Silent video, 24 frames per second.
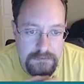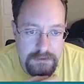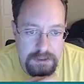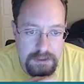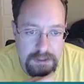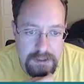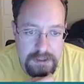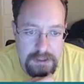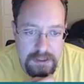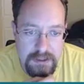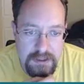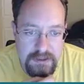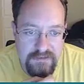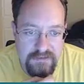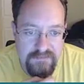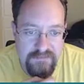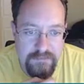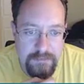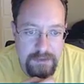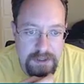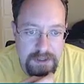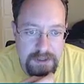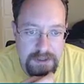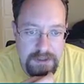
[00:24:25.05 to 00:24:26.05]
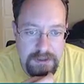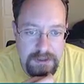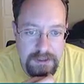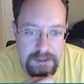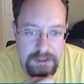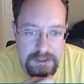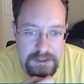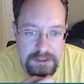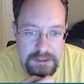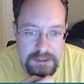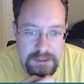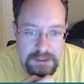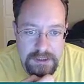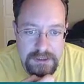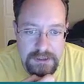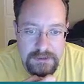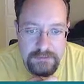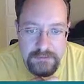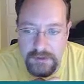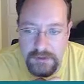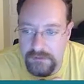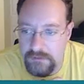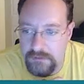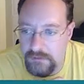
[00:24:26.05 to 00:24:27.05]
IDE, my Google App
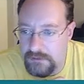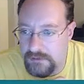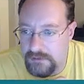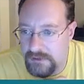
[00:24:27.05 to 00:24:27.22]
Engine.